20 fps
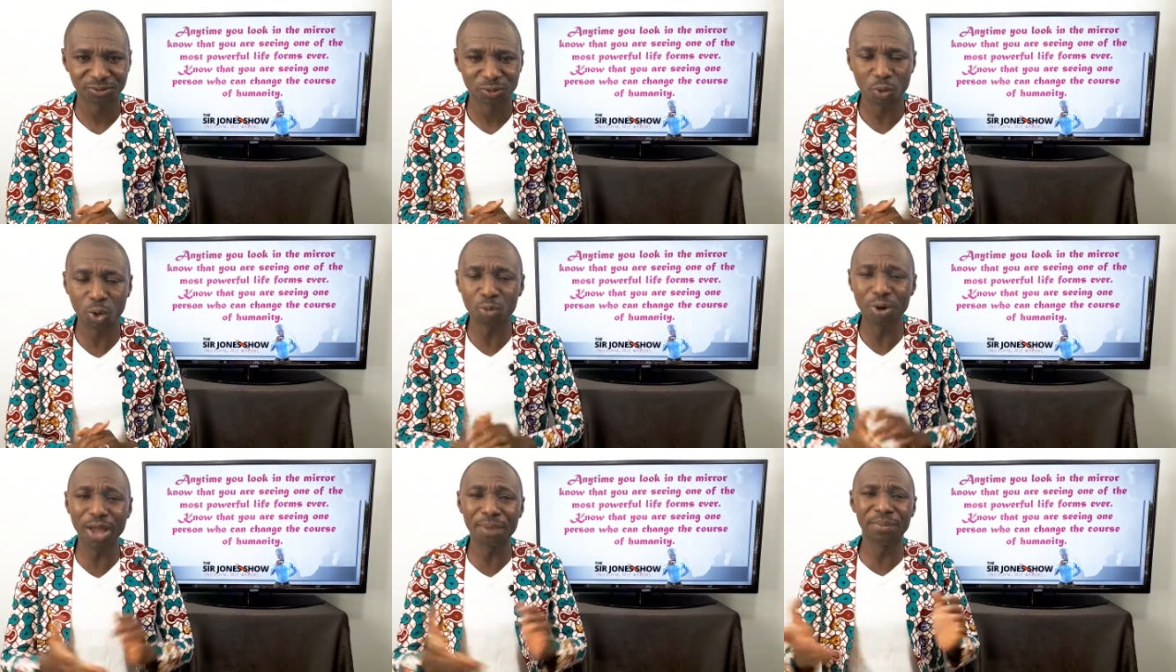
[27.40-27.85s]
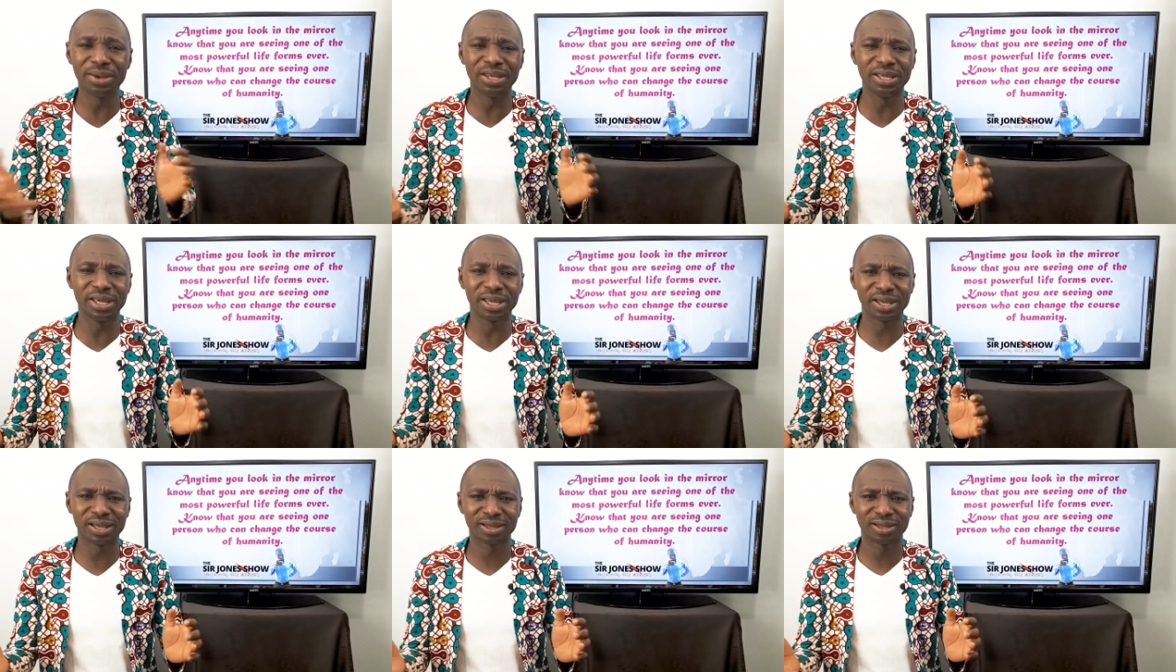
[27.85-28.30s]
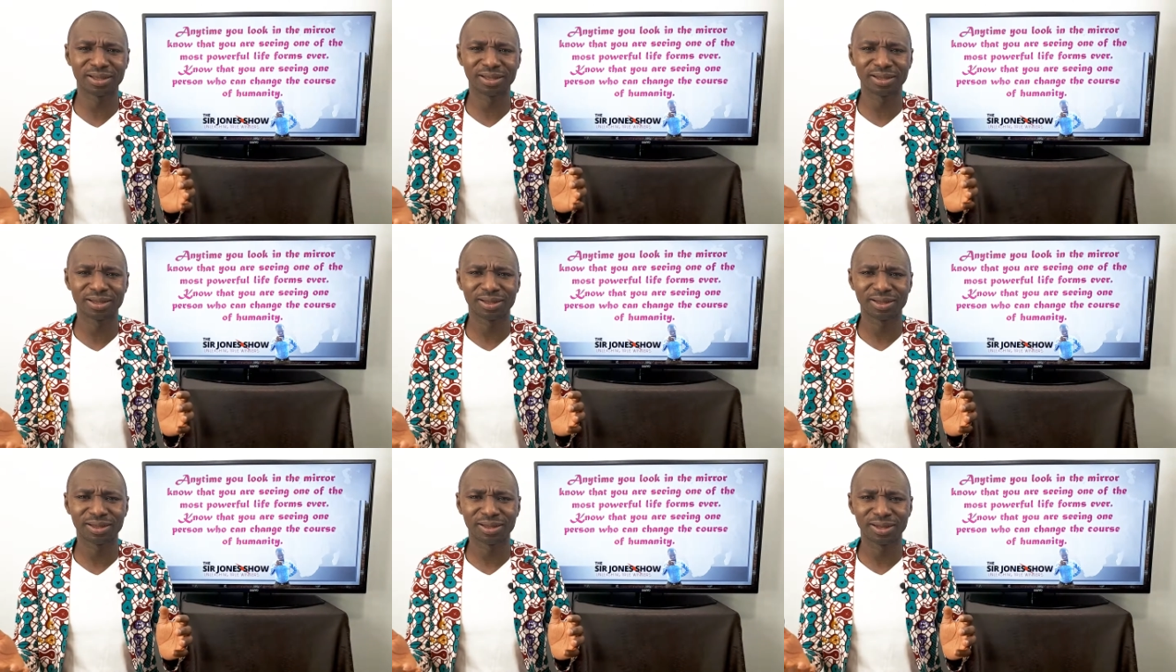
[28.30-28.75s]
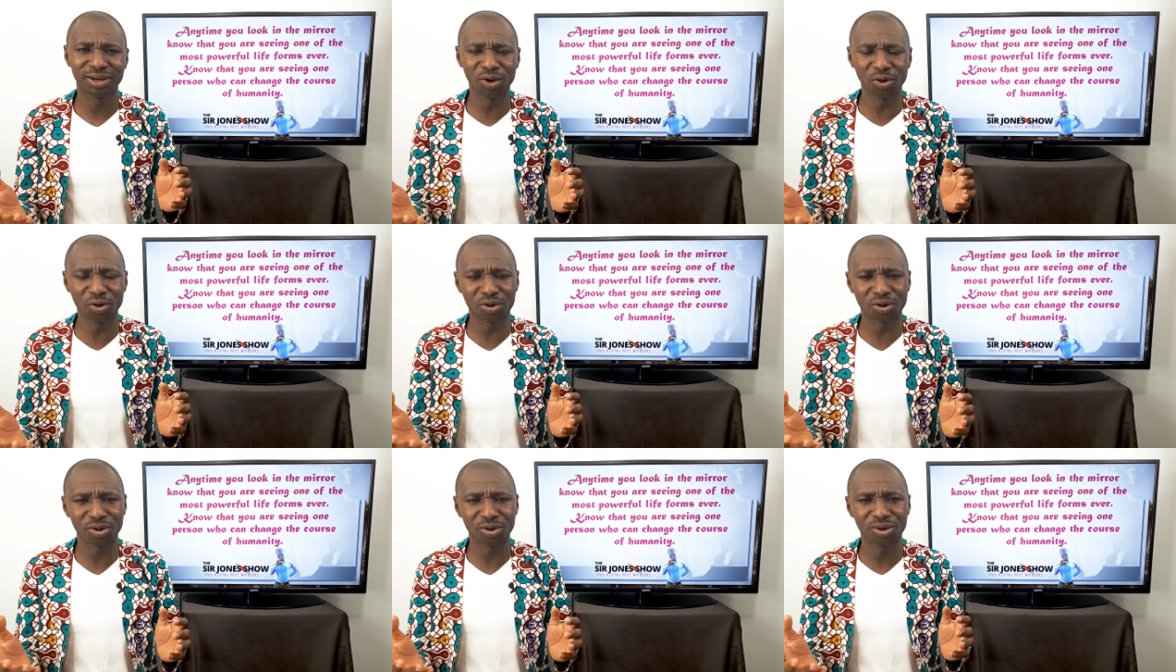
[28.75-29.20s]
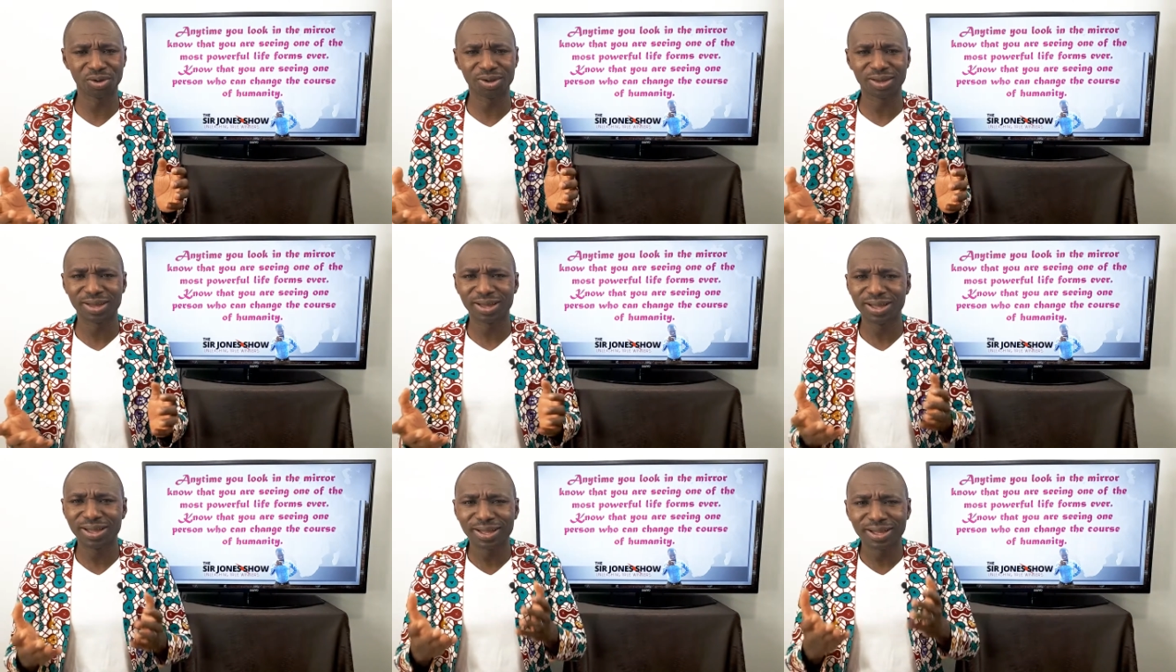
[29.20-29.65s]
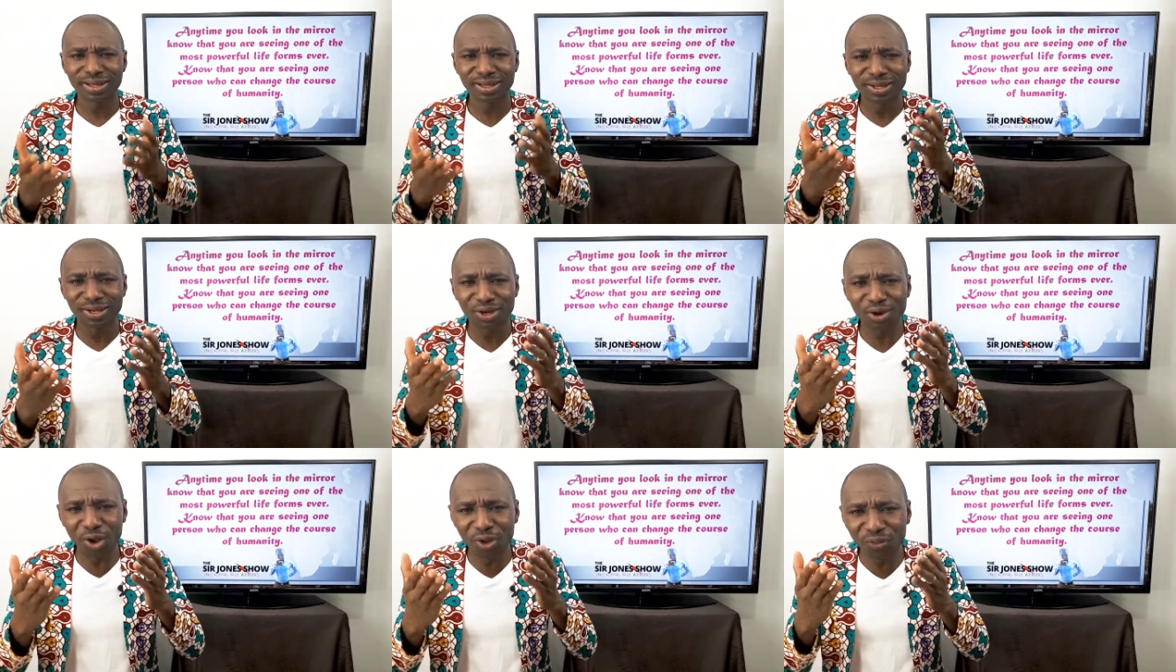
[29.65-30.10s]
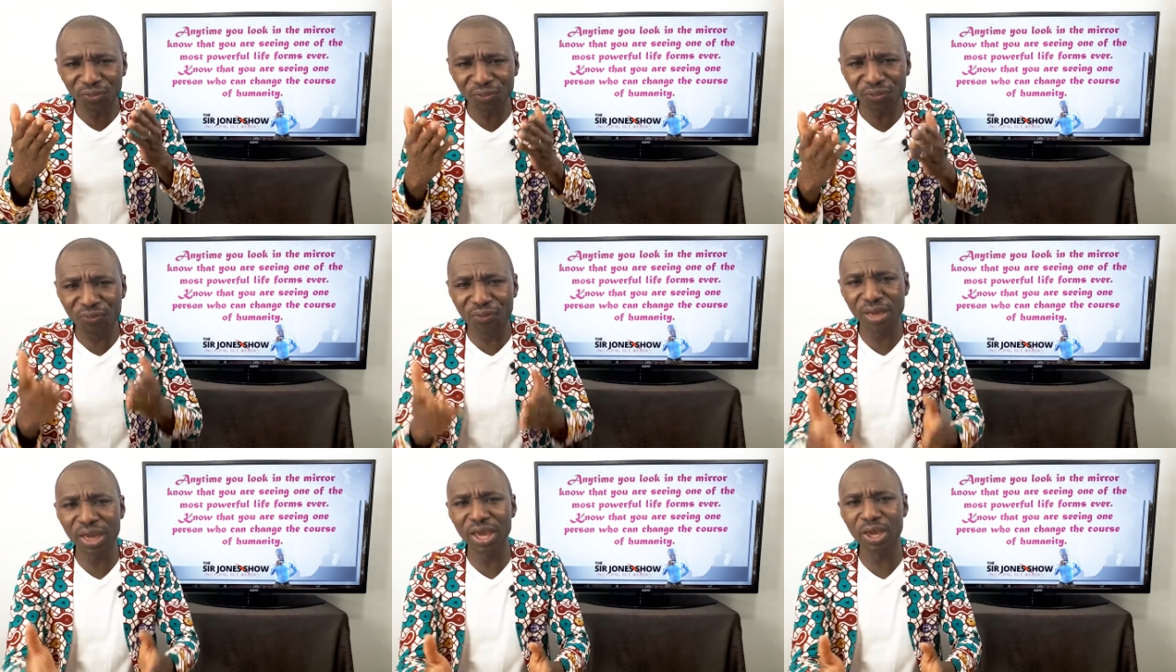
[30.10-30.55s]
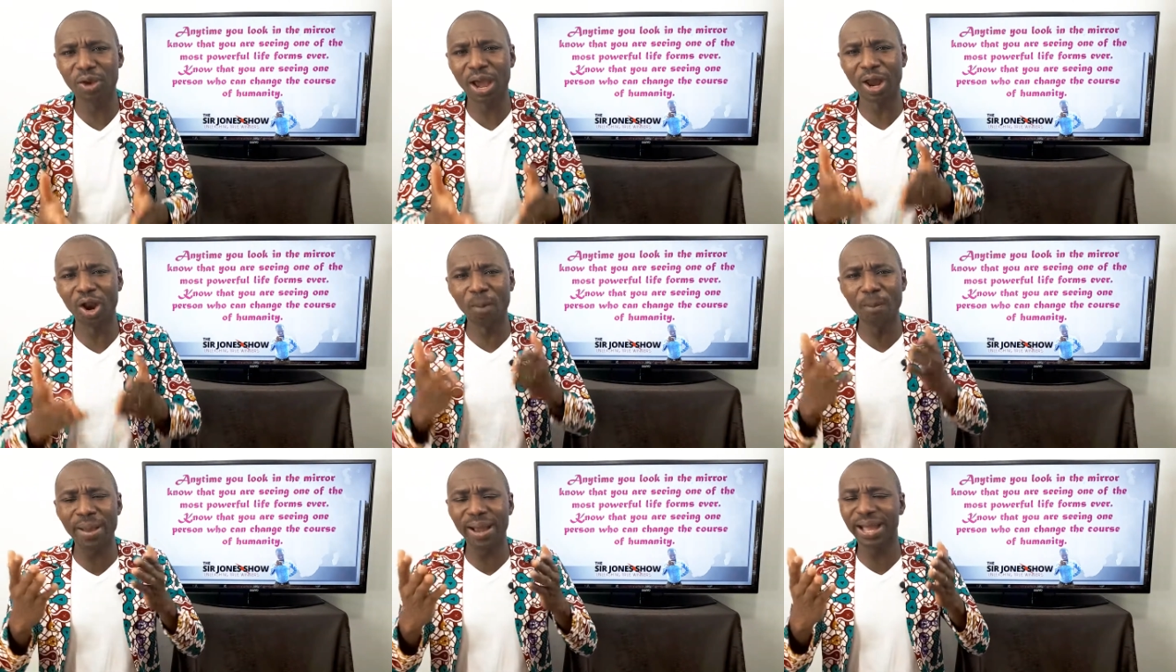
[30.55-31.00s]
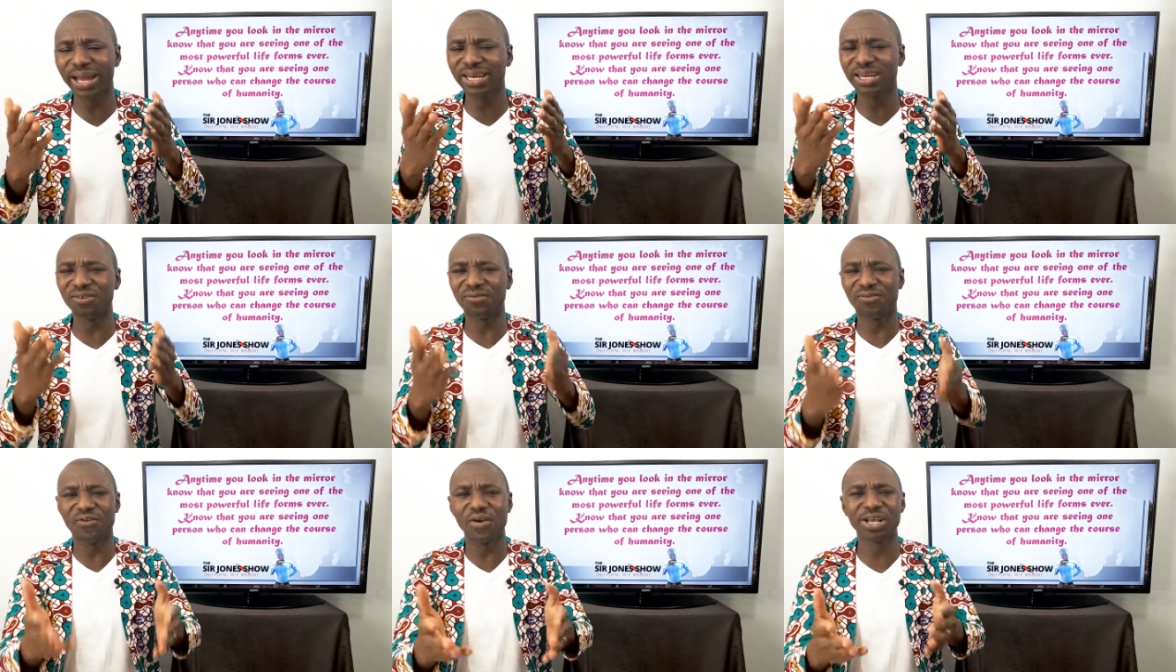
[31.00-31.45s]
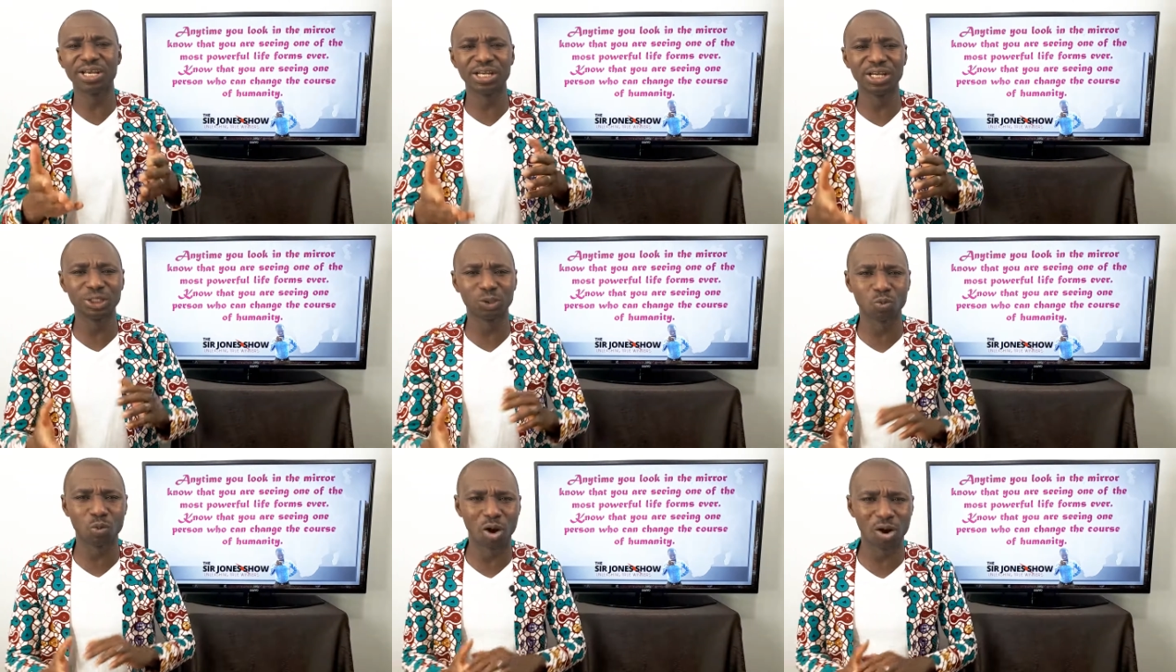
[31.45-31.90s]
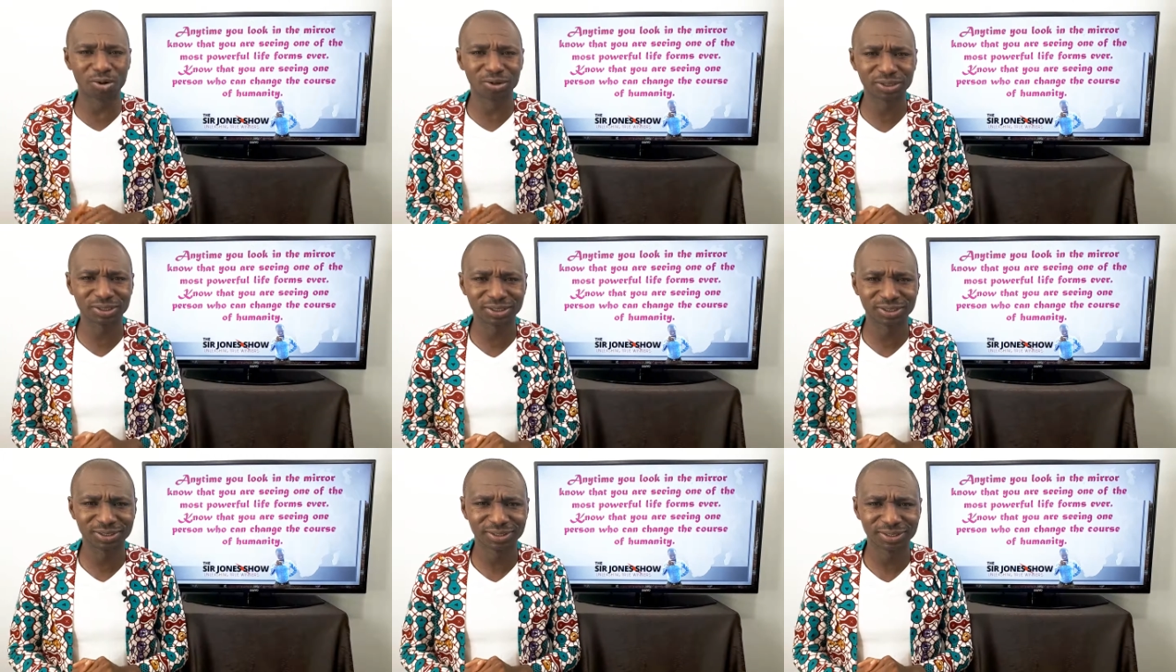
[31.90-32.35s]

What do I mean here? Look, don't think you cannot make a difference in this world.